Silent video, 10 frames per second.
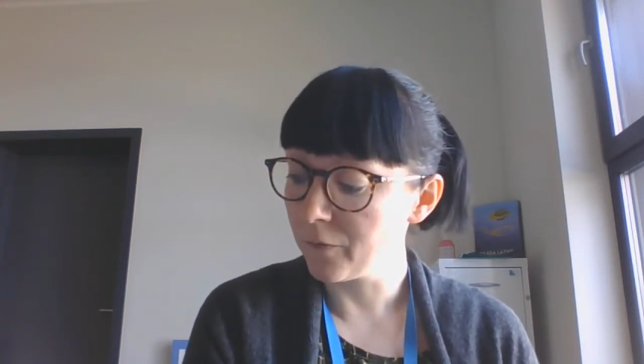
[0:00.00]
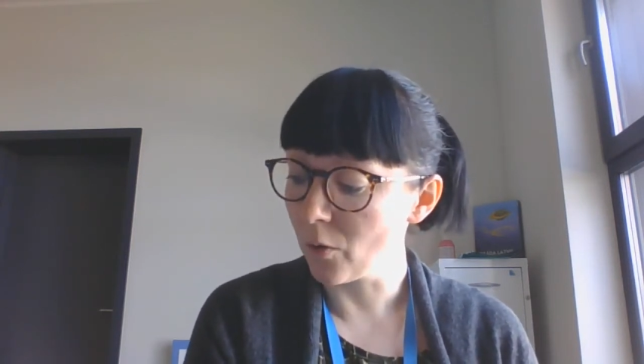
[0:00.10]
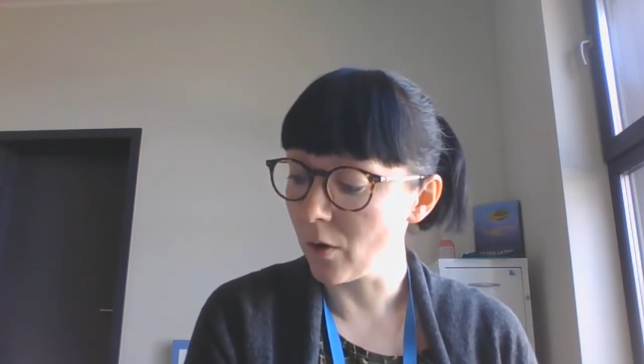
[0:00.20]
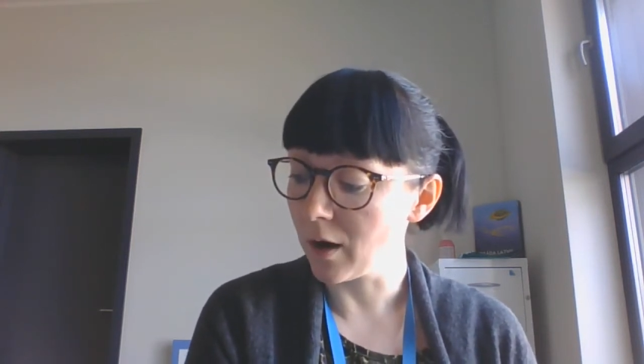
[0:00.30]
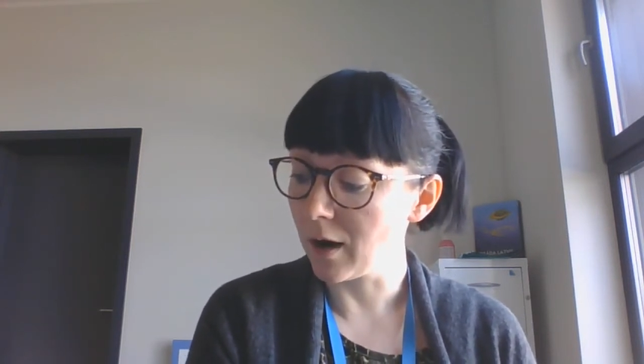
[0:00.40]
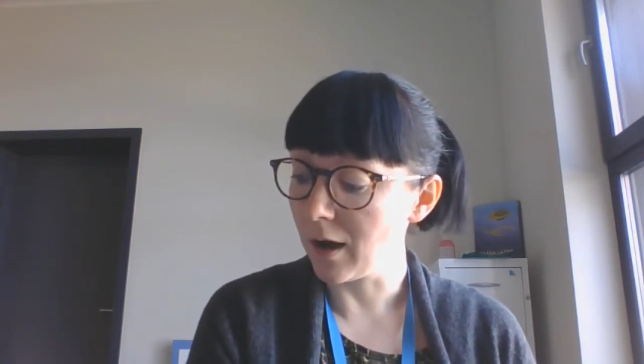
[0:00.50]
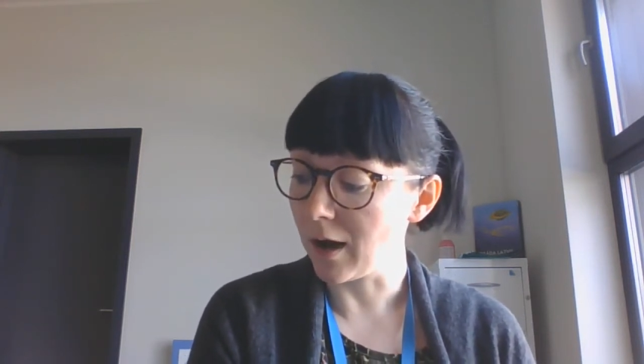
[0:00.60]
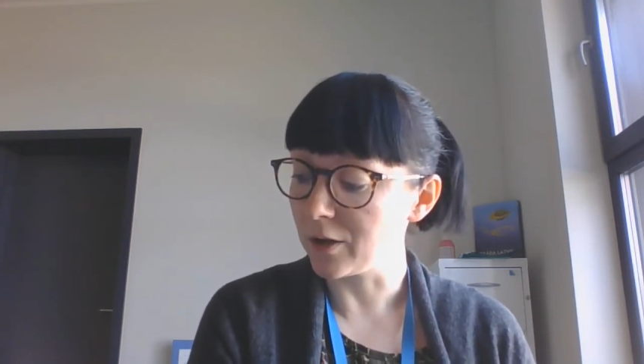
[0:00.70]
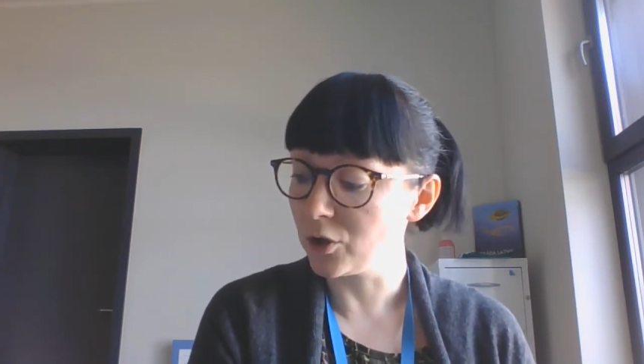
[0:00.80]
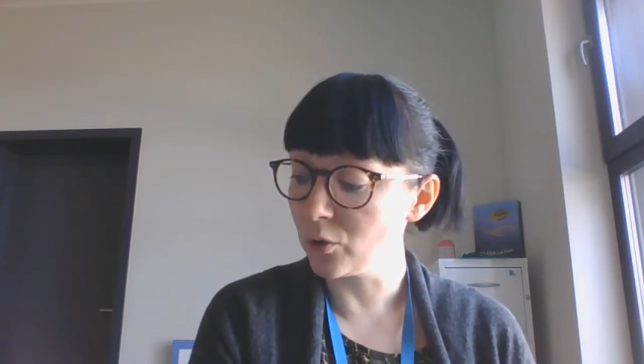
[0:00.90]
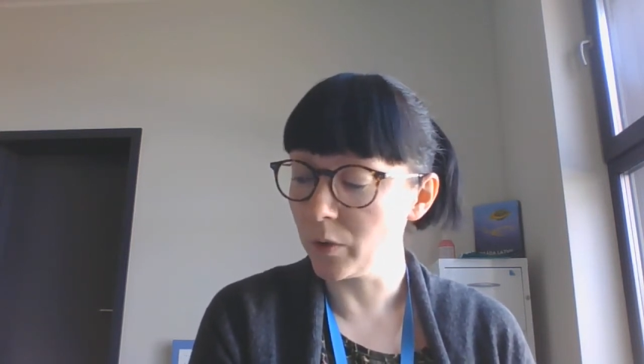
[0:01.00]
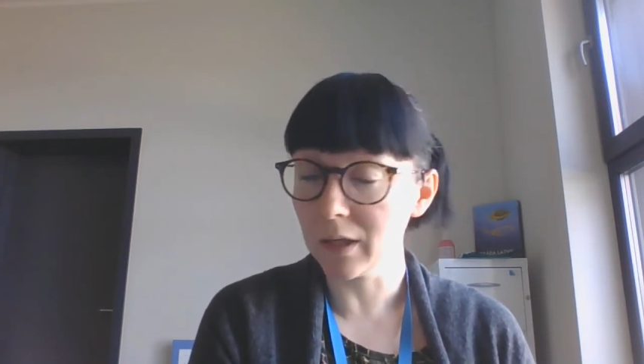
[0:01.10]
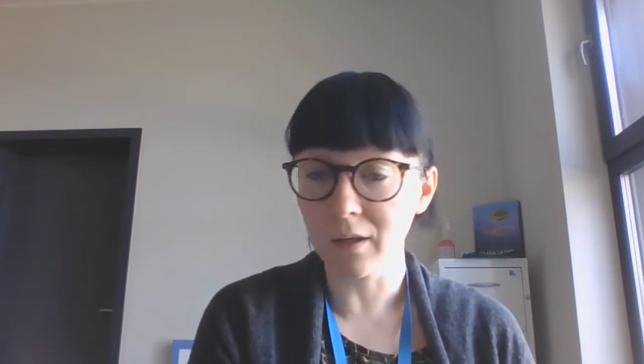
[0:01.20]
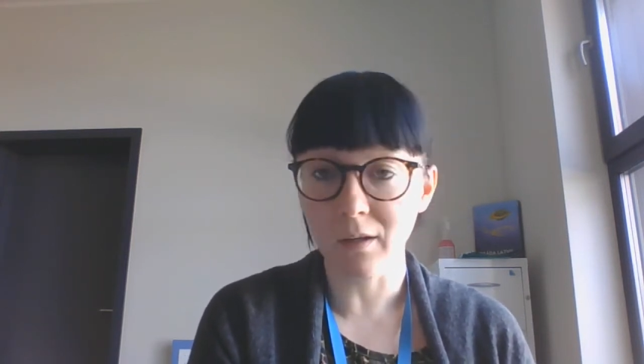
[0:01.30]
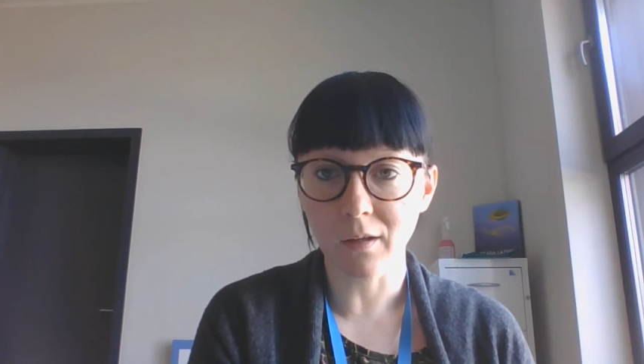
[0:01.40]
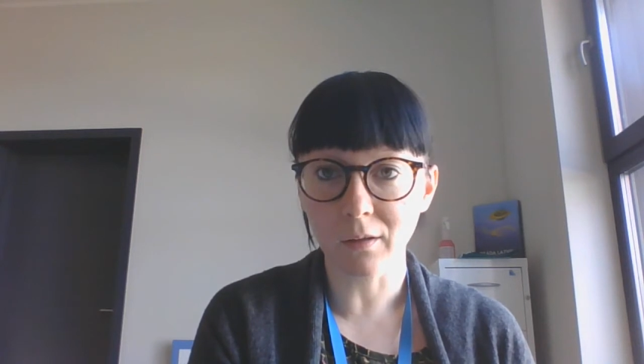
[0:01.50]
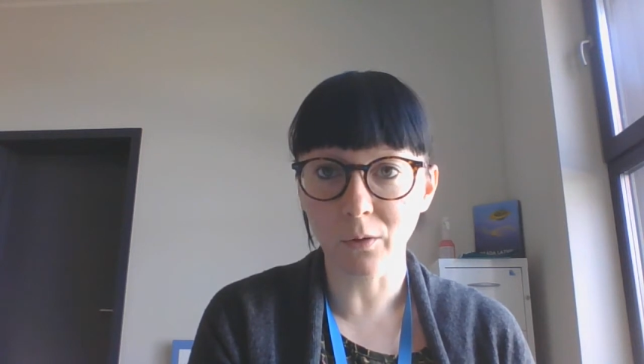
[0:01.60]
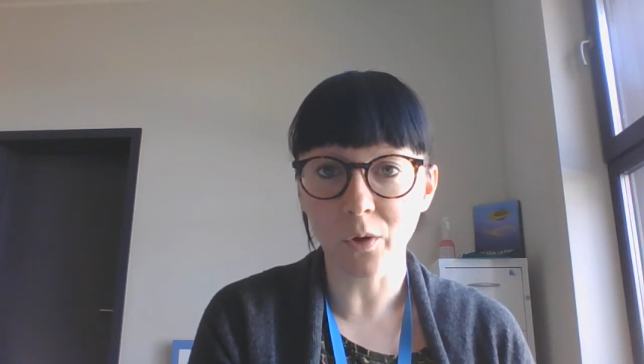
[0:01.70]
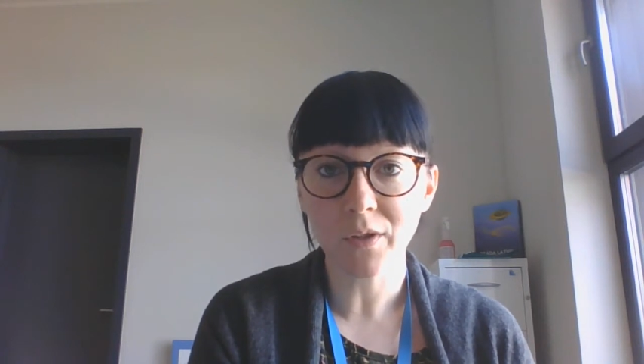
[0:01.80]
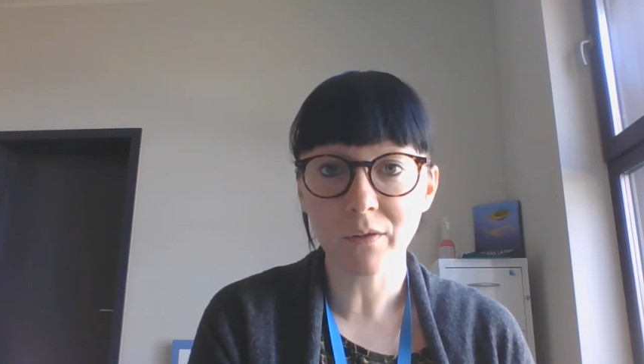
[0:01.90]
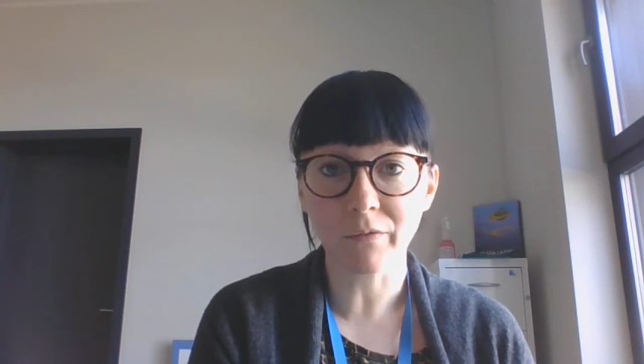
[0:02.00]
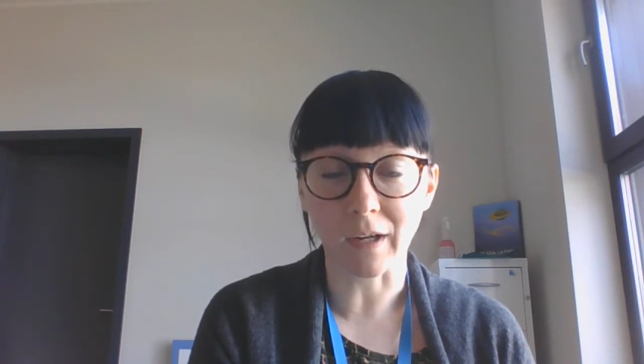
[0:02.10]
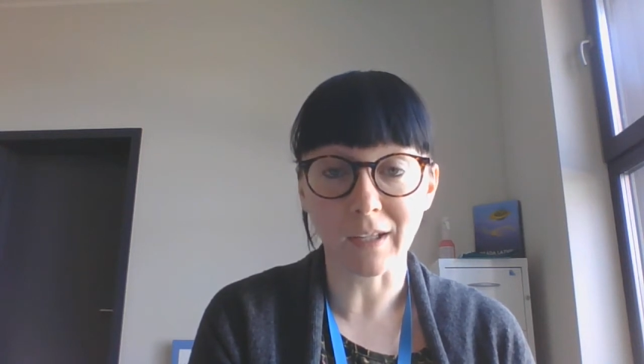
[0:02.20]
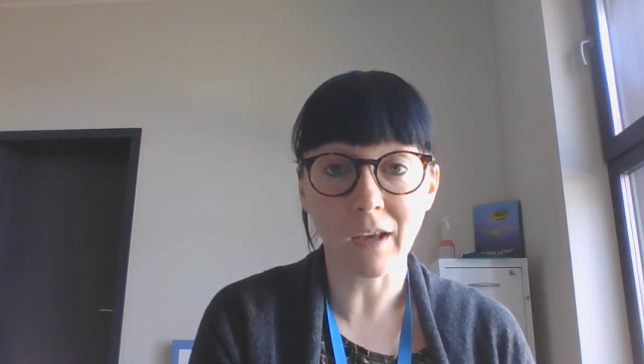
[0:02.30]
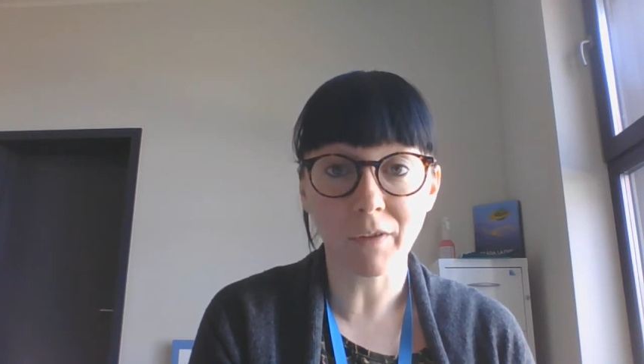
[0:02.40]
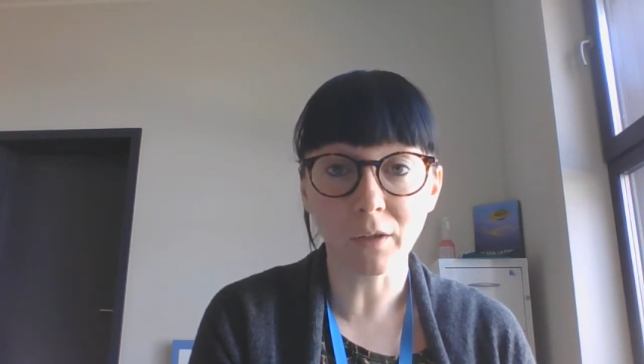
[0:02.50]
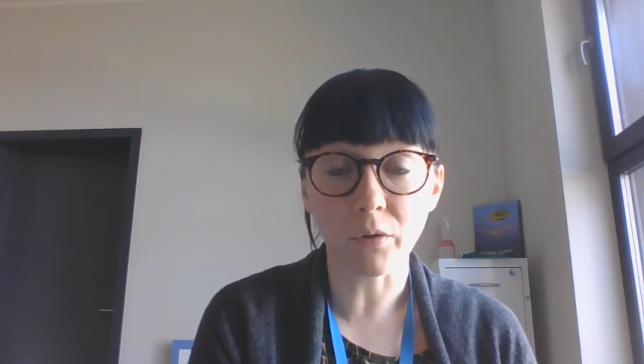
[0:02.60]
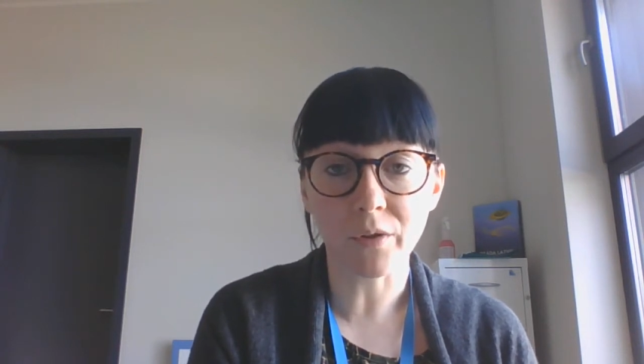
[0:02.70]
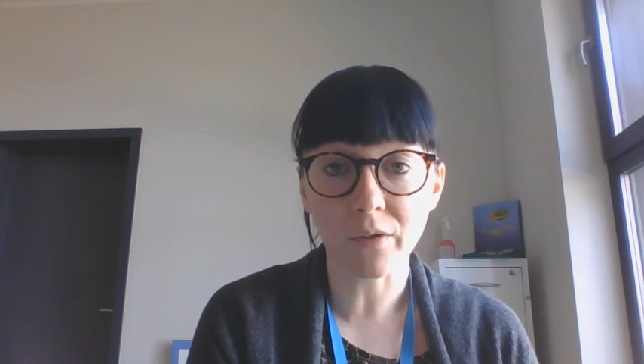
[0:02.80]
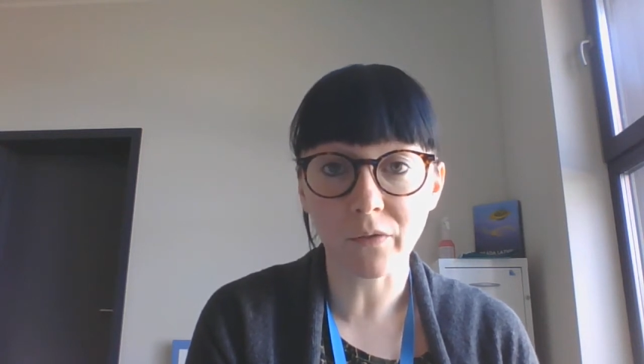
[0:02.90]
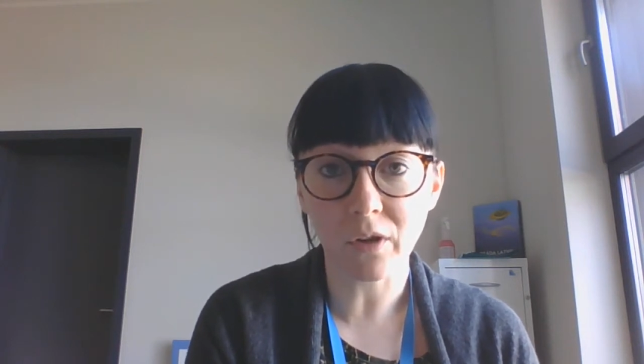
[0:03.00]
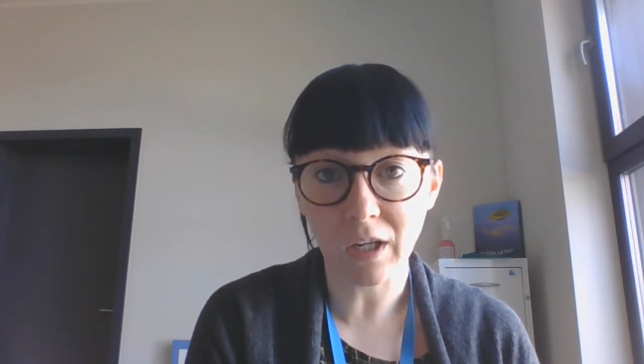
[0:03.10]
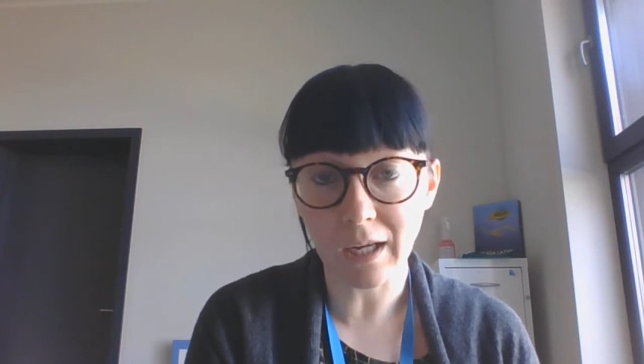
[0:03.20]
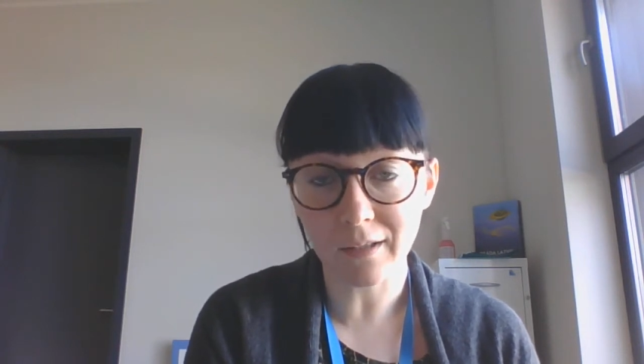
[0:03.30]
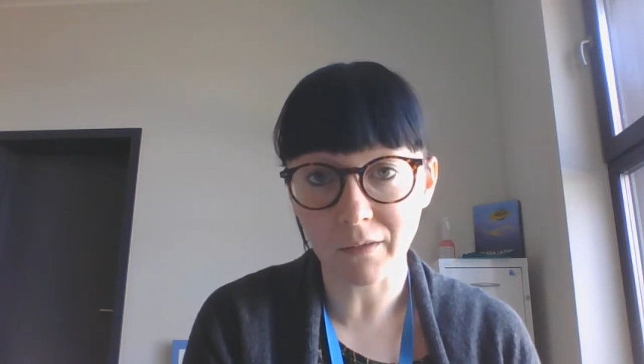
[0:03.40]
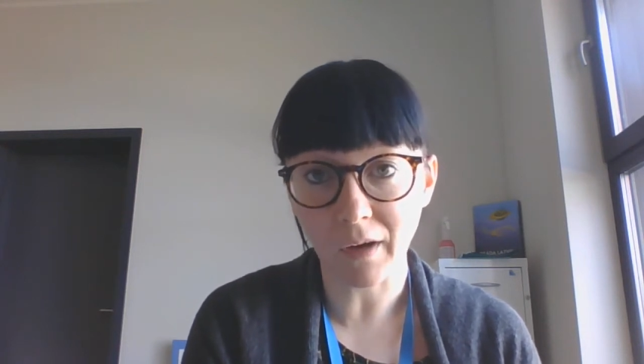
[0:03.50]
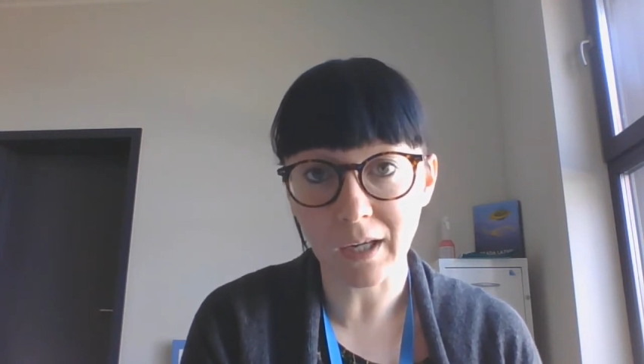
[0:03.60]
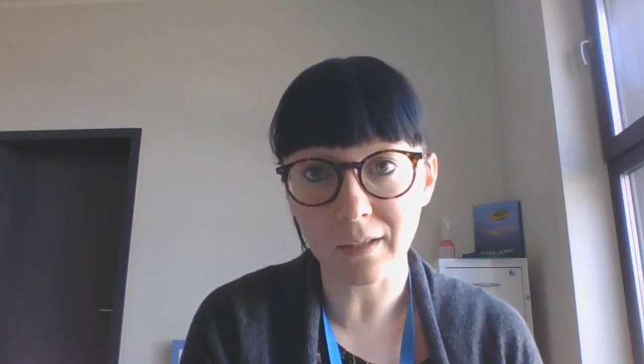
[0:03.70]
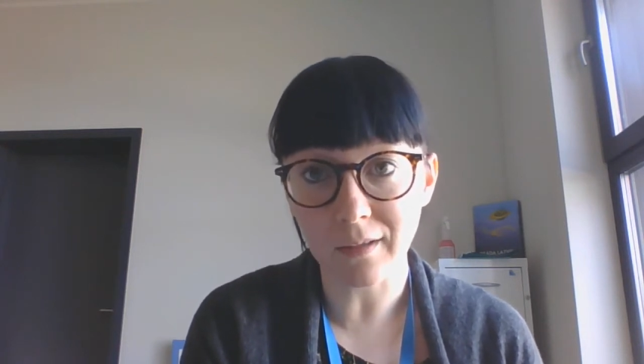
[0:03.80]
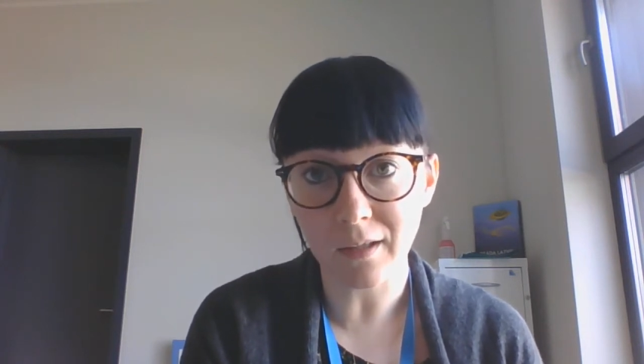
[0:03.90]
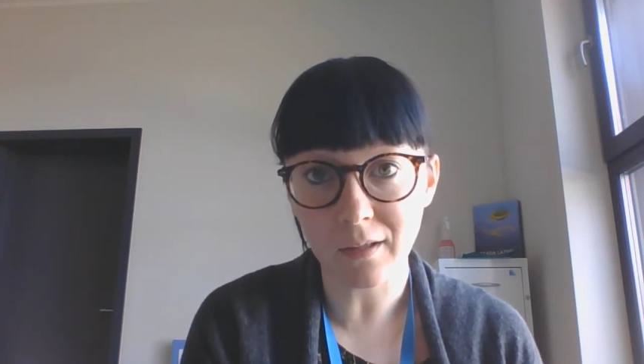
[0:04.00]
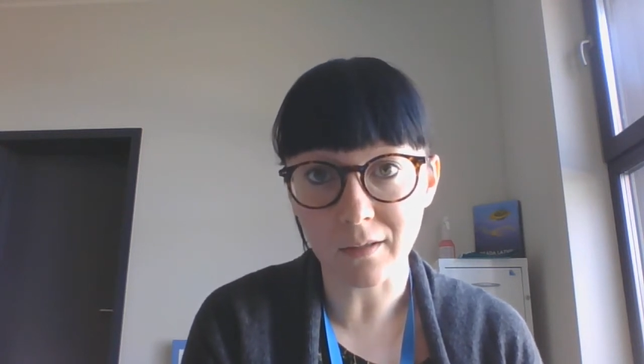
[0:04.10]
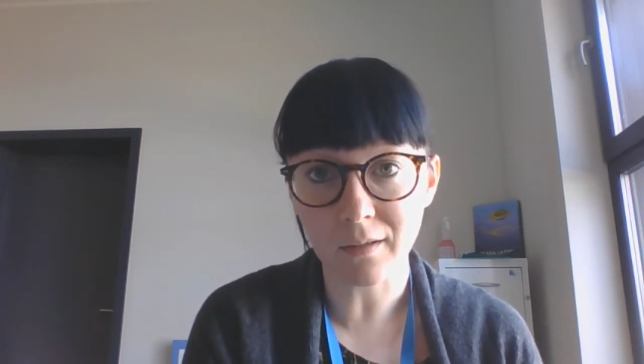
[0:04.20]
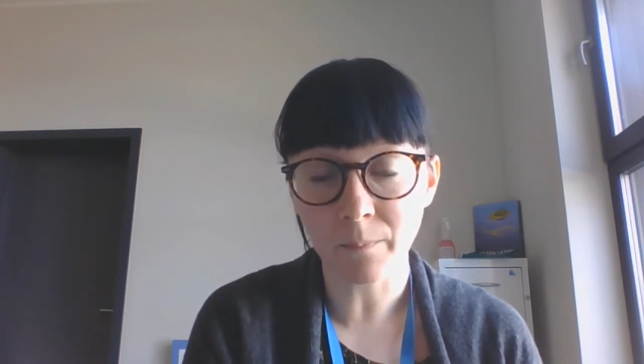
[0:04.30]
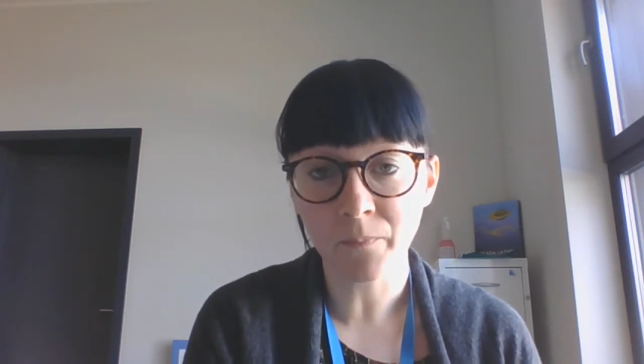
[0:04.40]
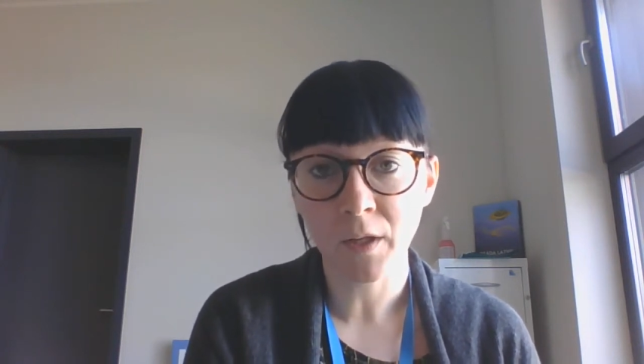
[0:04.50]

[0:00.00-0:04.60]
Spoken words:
for showing lots of and giving lots of creative ideas